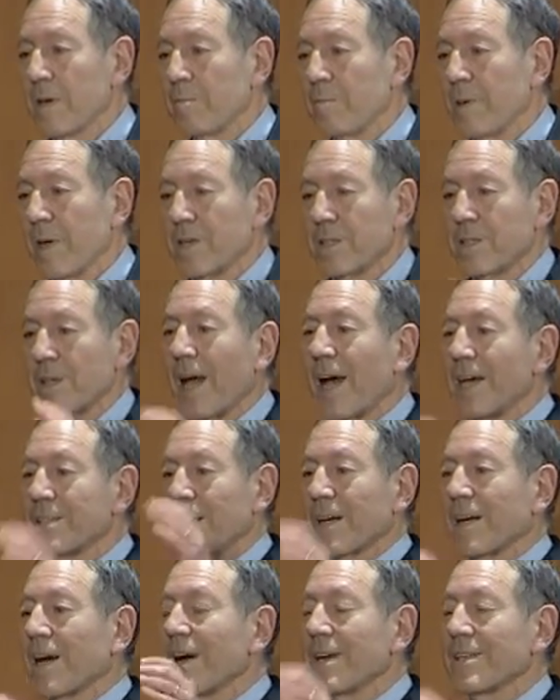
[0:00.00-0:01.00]
because it has
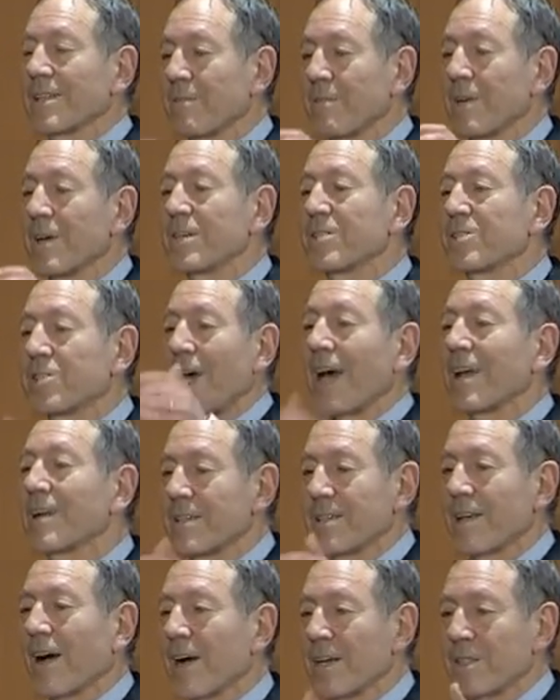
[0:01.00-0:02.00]
a kind of
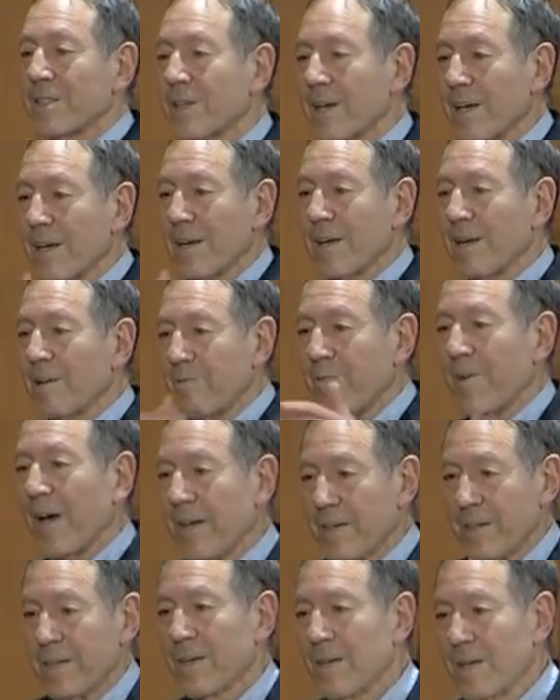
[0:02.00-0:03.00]
sanitizing
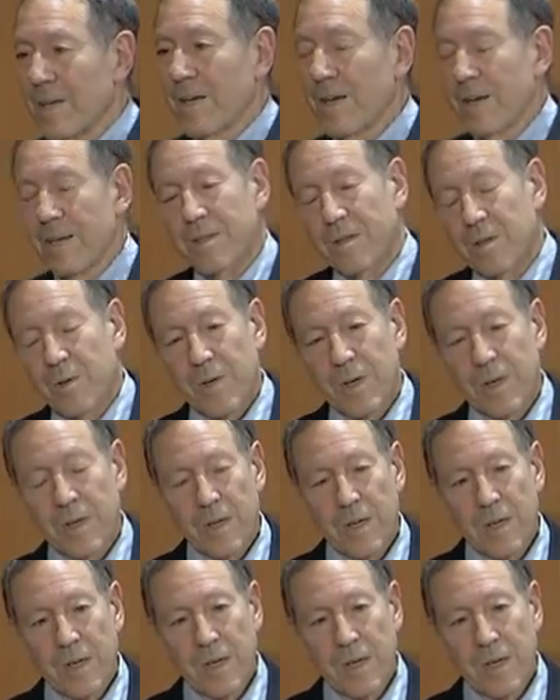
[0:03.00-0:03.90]
effect to it.